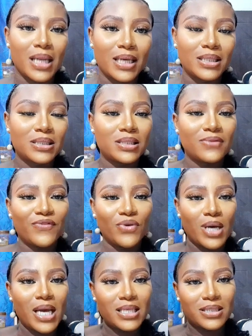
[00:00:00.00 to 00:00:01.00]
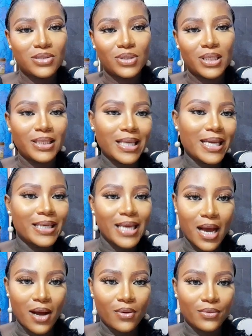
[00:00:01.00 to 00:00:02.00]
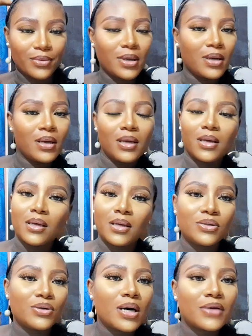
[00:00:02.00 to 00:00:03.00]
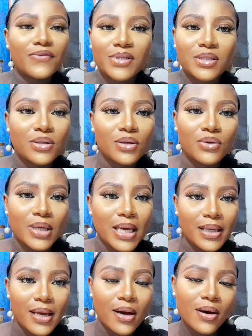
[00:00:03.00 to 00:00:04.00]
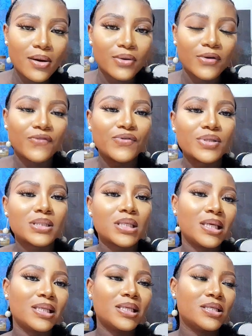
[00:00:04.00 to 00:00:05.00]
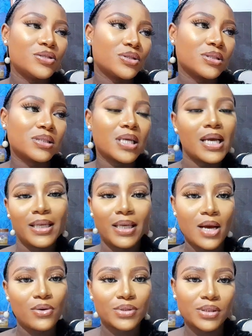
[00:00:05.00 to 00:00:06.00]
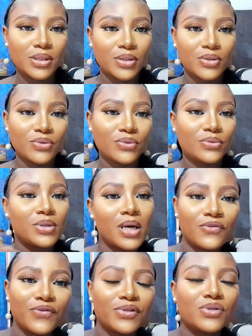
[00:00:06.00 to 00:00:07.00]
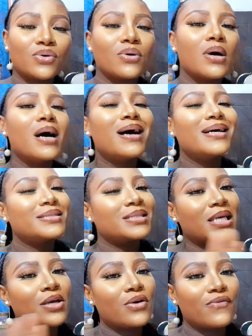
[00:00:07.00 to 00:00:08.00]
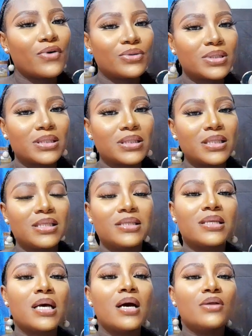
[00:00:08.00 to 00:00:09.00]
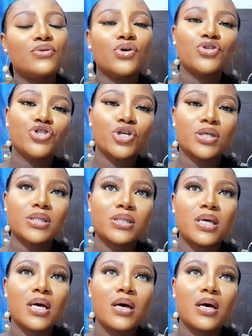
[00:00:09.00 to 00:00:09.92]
nice. If your hair is looking anyhow, your outfit's going to look anyhow. If your skin is just anyhow too, your outfit. So take care of all these things, not just